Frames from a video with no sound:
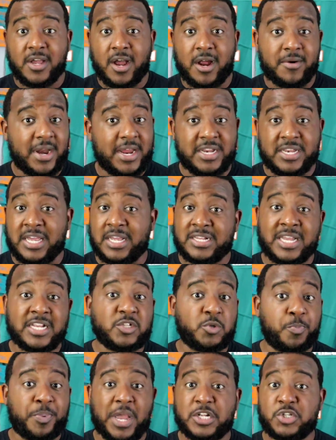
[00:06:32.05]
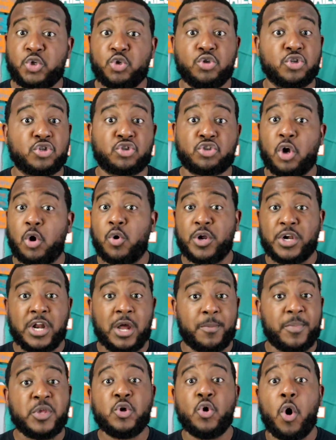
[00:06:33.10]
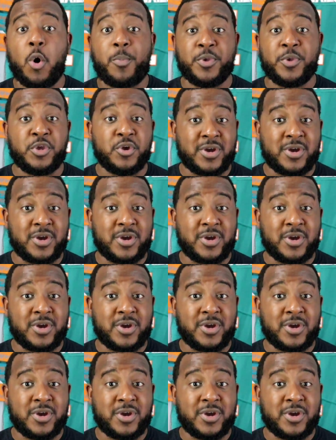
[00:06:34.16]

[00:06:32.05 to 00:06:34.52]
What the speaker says: All right, that's a pass you just throwing up and you hoping